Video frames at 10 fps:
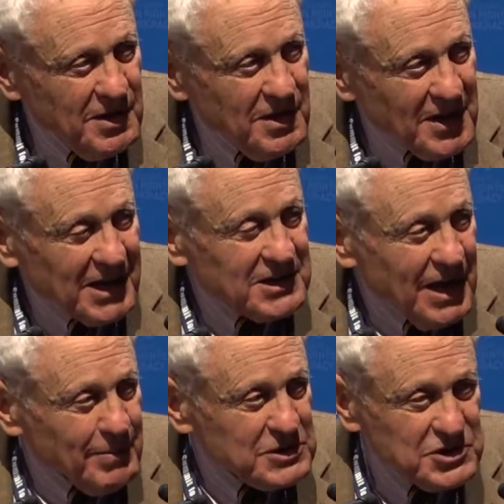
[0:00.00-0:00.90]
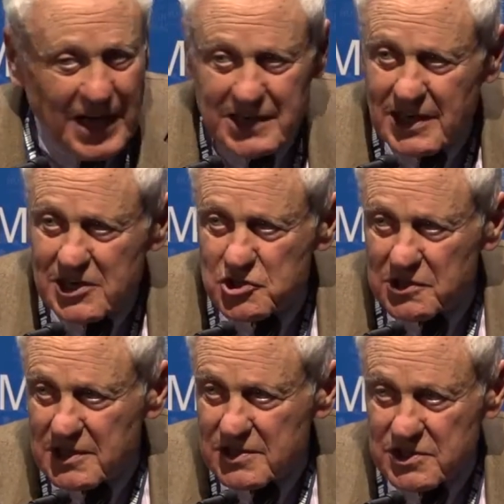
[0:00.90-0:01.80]
economic stagnation
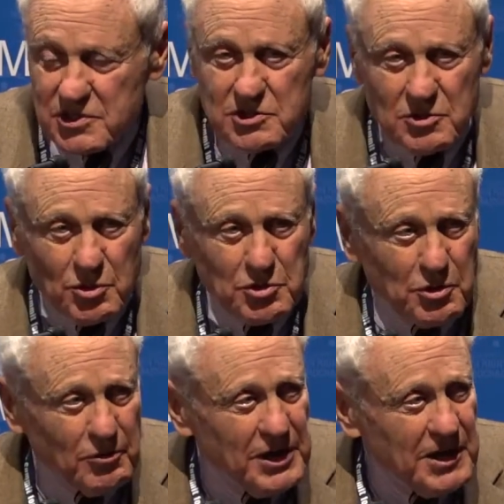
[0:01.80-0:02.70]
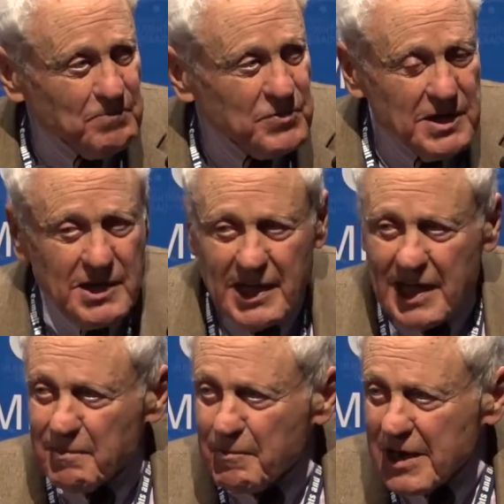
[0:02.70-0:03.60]
that exists in North Korea and
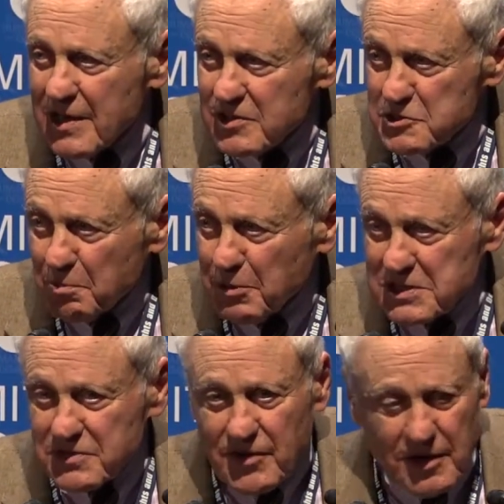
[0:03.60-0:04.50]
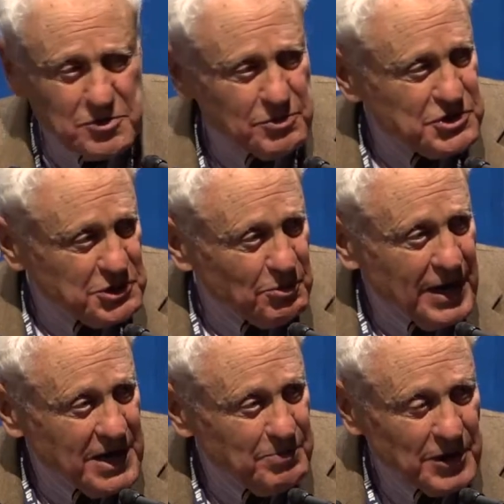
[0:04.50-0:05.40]
in many of these oppressive countries,
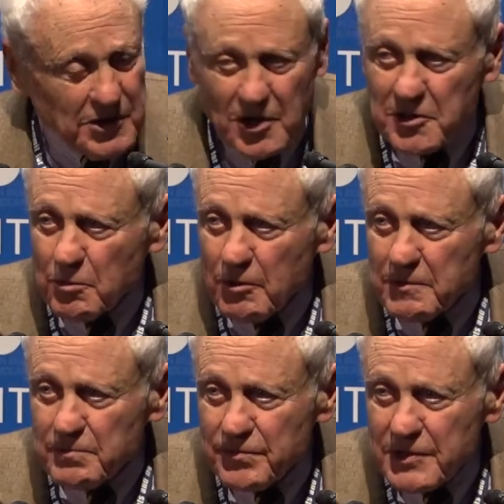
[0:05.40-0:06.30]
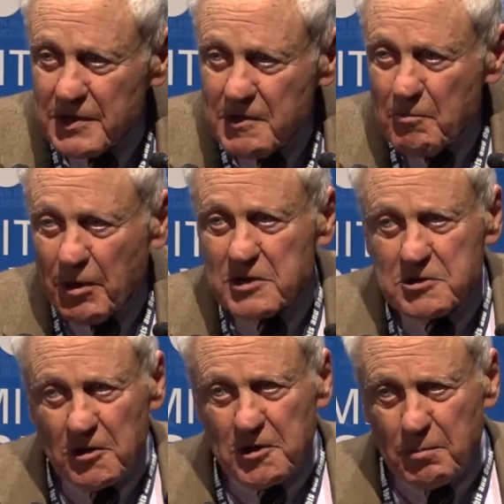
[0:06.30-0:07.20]
Iran being another one. But
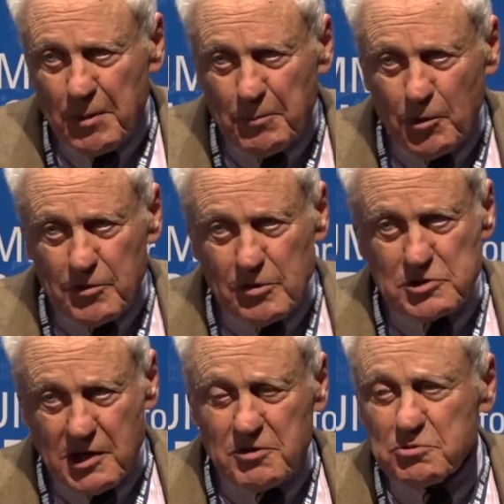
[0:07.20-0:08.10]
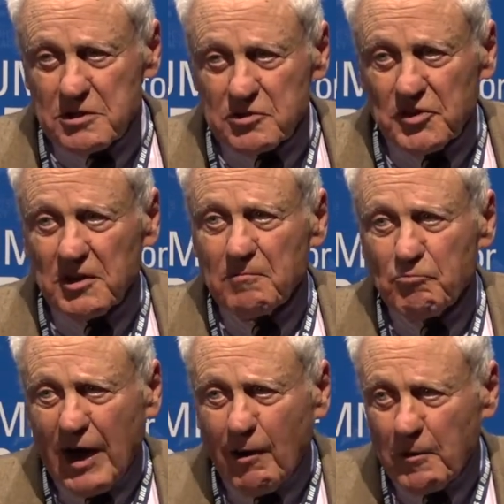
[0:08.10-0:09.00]
until the people in those countries feel
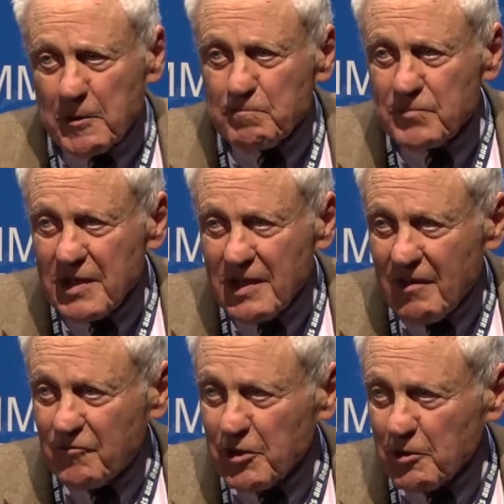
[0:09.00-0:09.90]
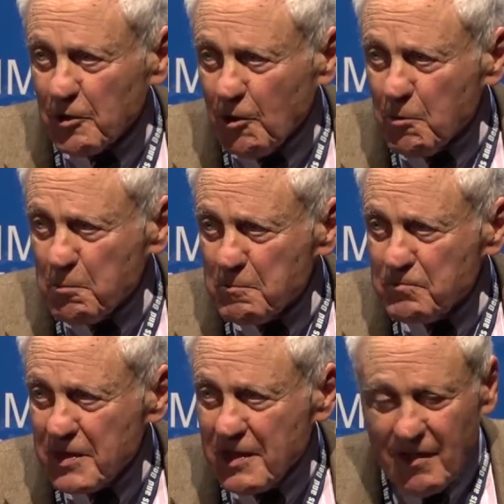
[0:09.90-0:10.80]
empowered and feel the hope
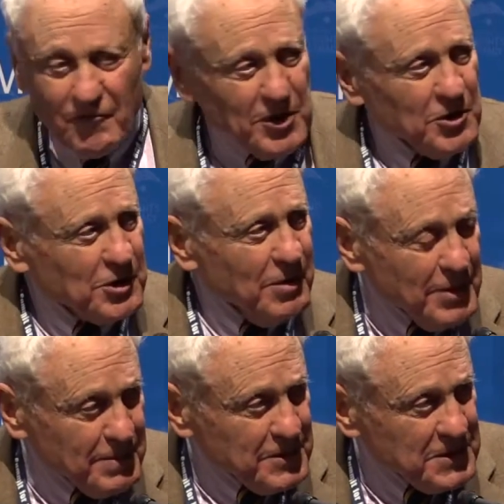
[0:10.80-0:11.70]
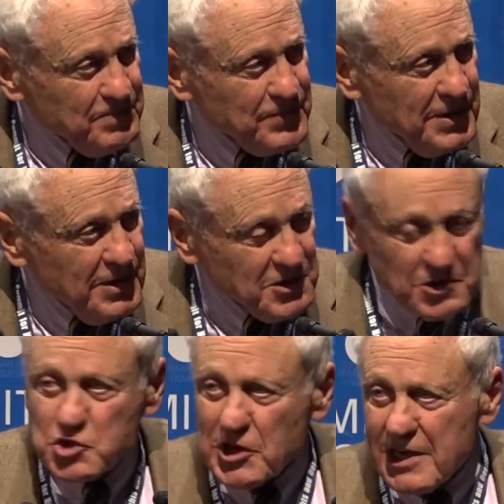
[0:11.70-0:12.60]
and feel the commitment to
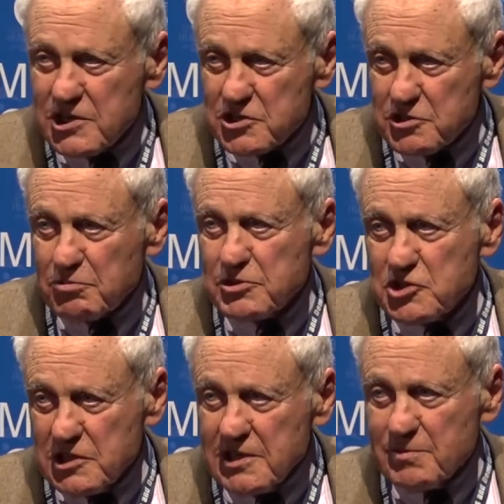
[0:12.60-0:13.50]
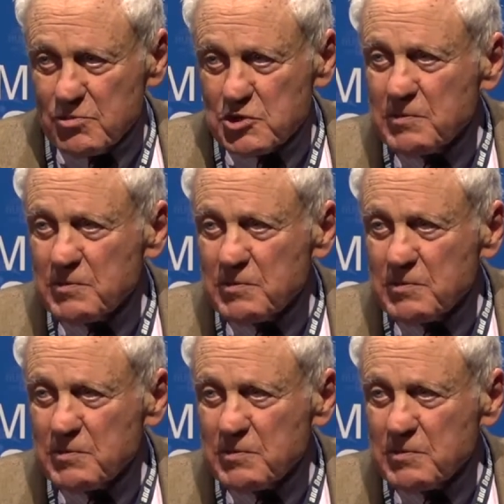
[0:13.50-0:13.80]
change the regimes,